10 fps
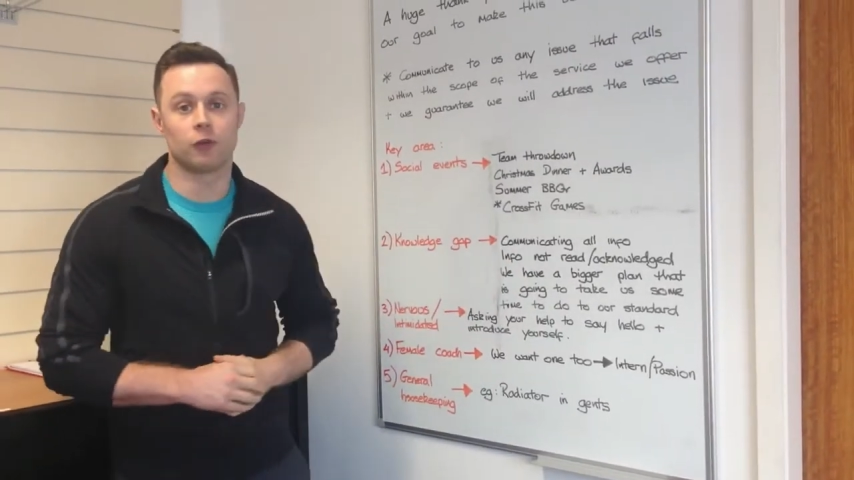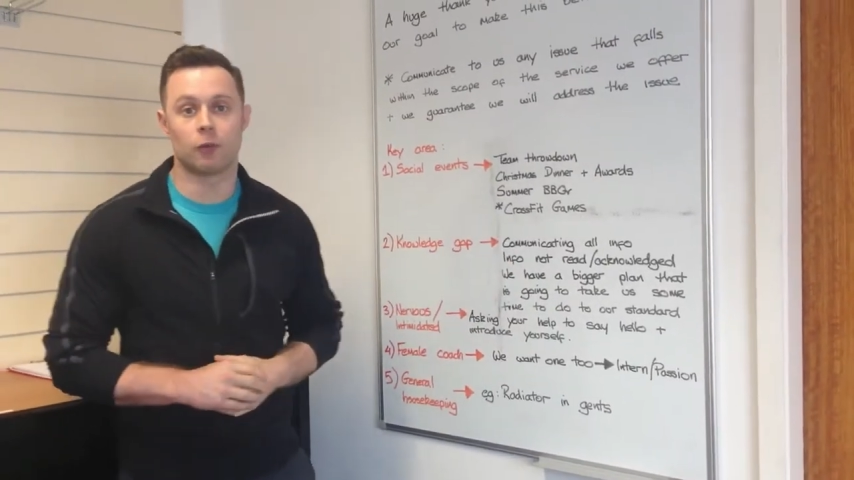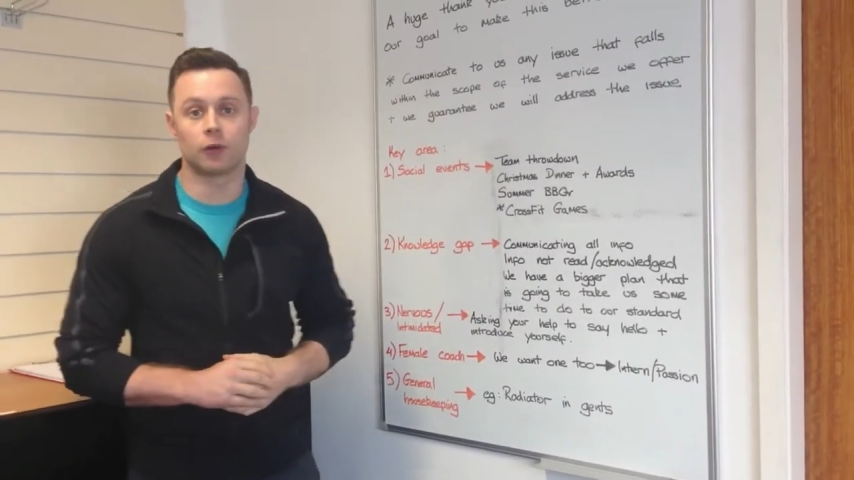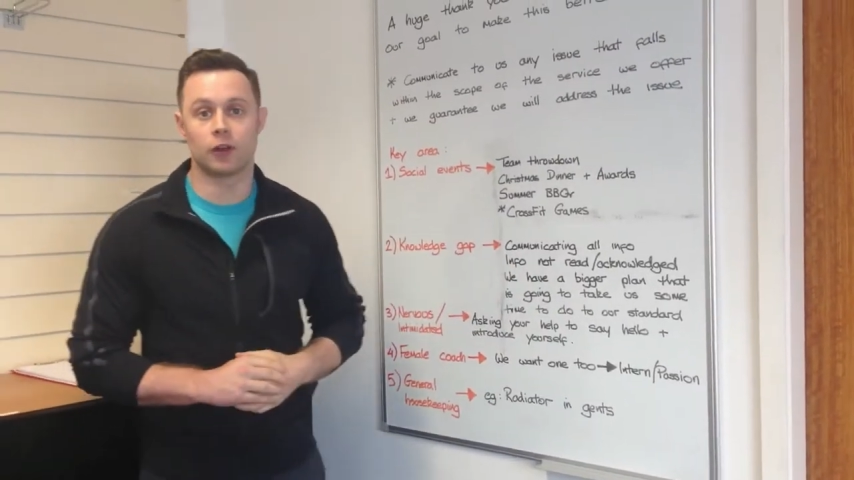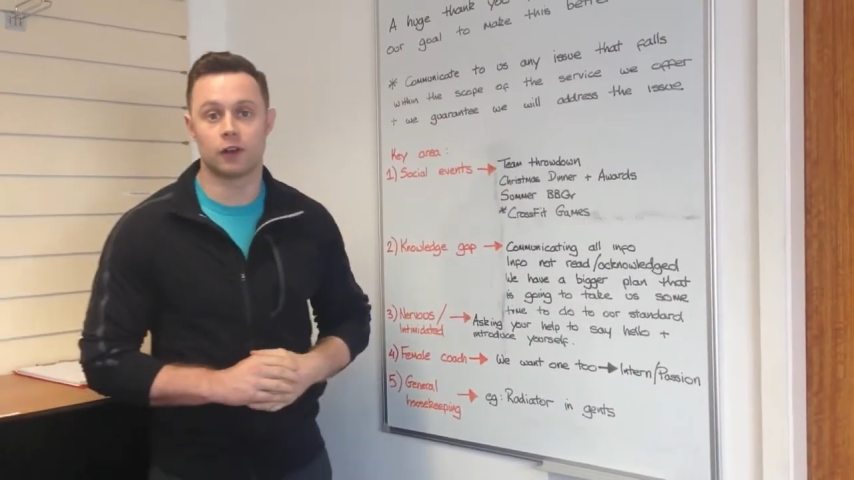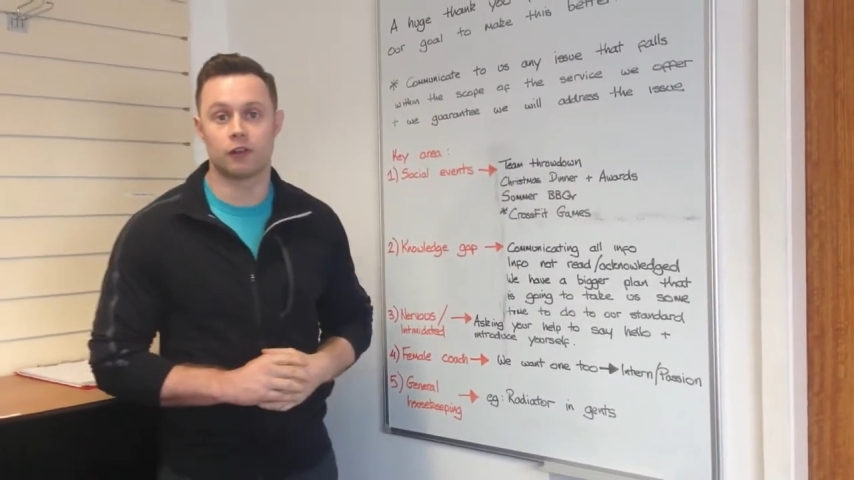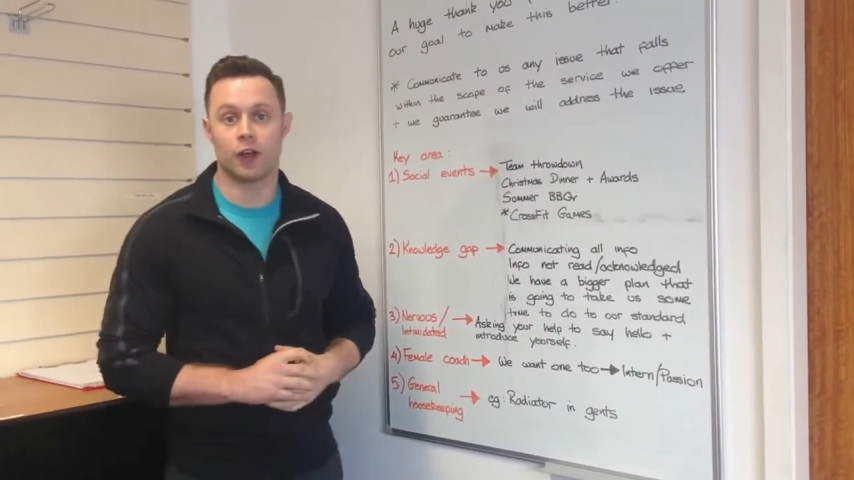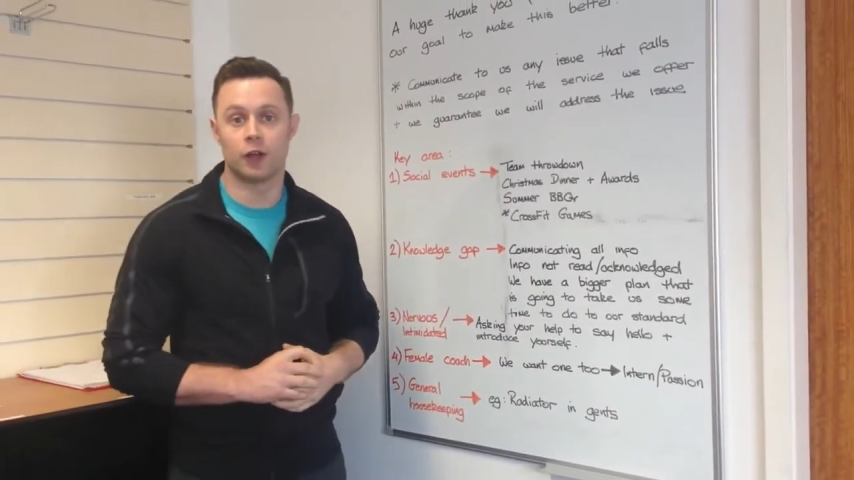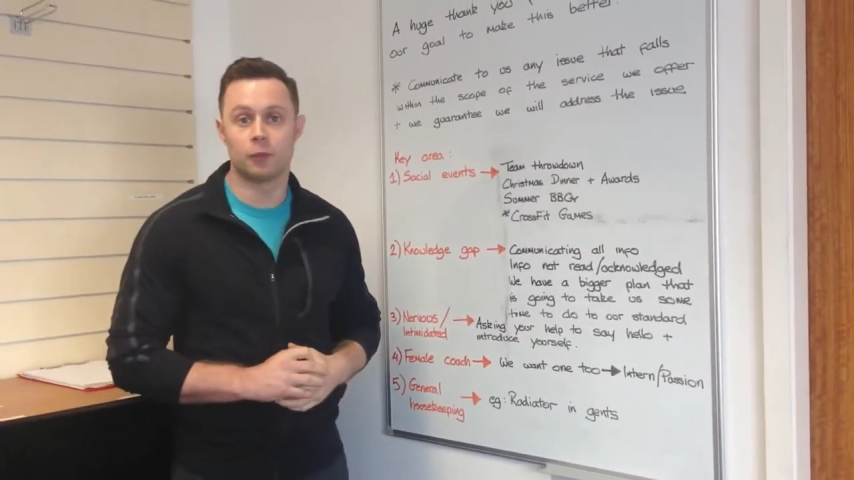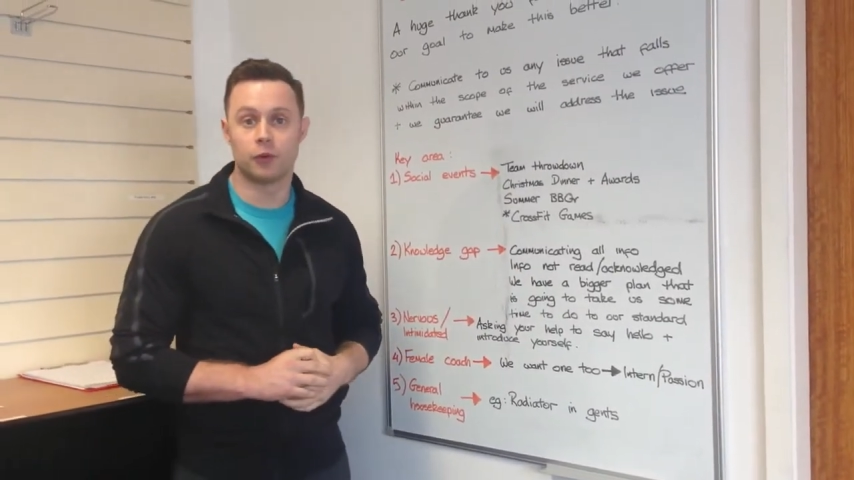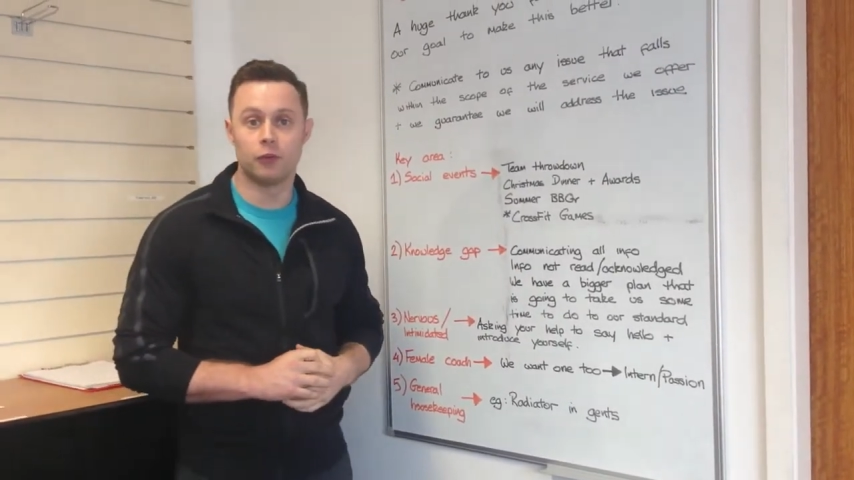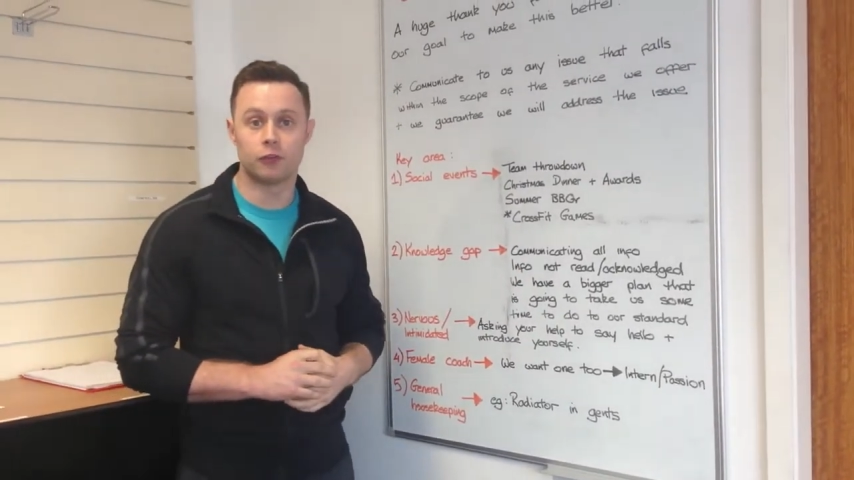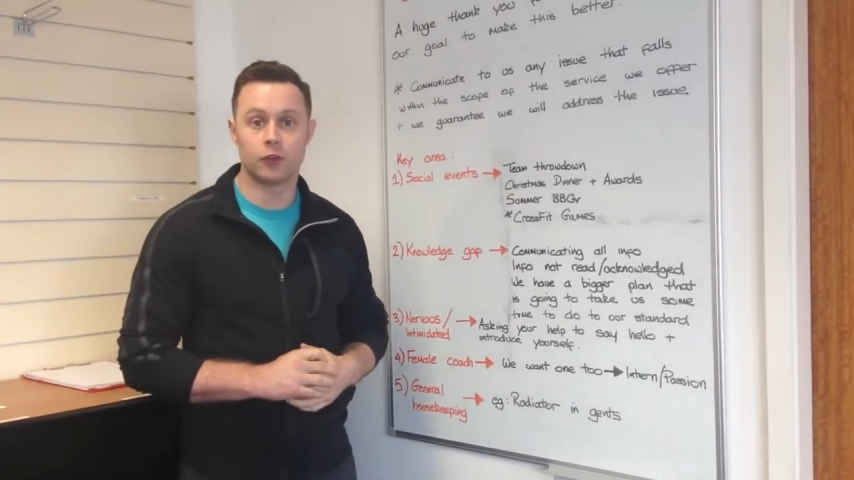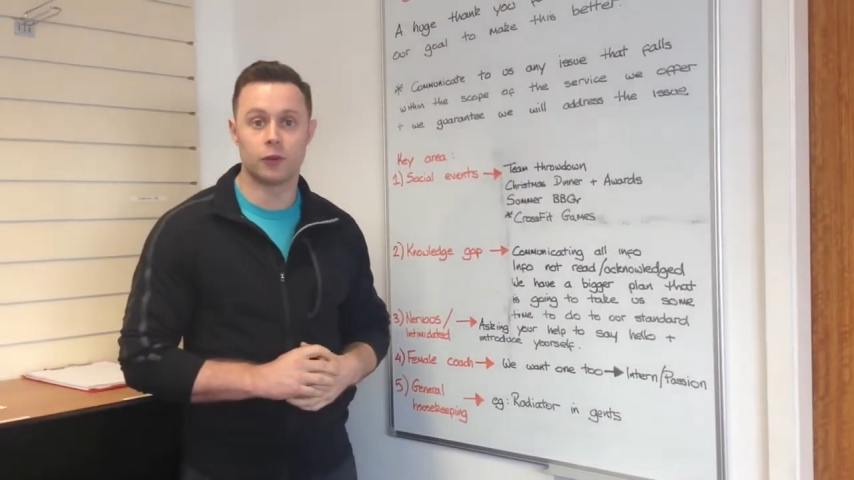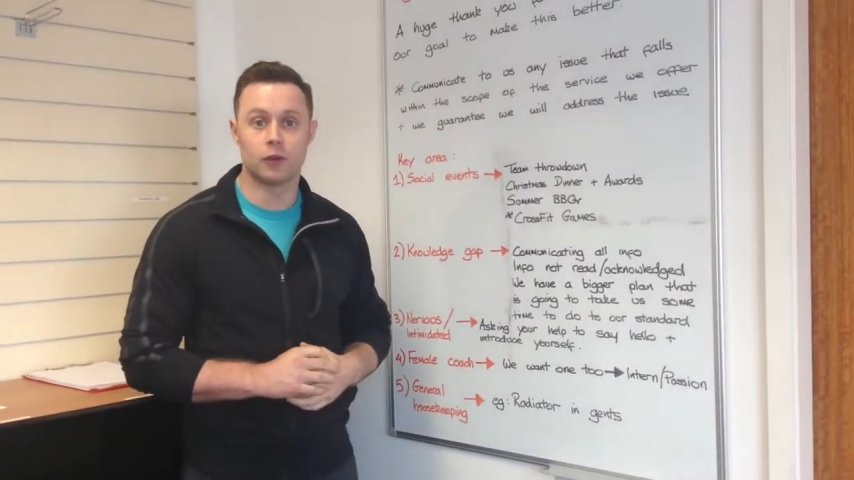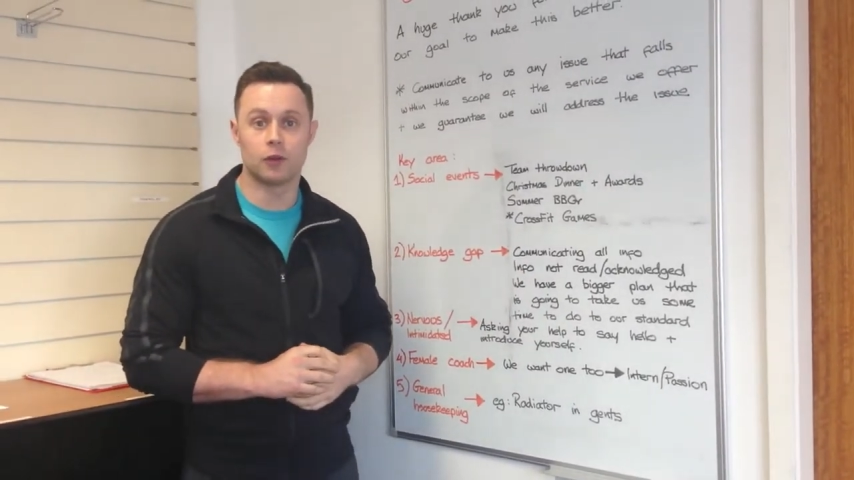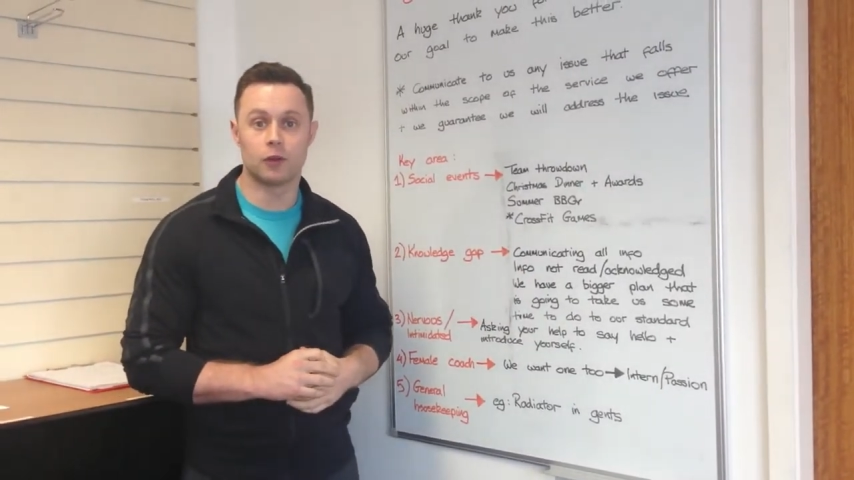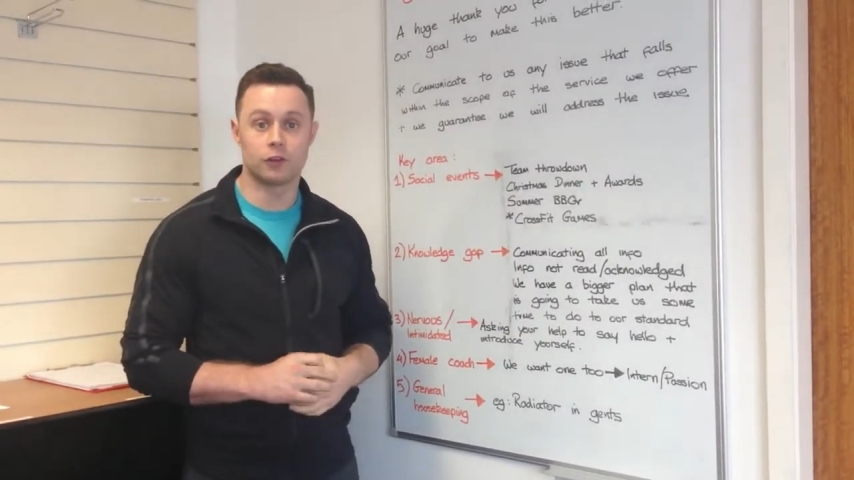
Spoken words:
of what we're going to try and improve for you.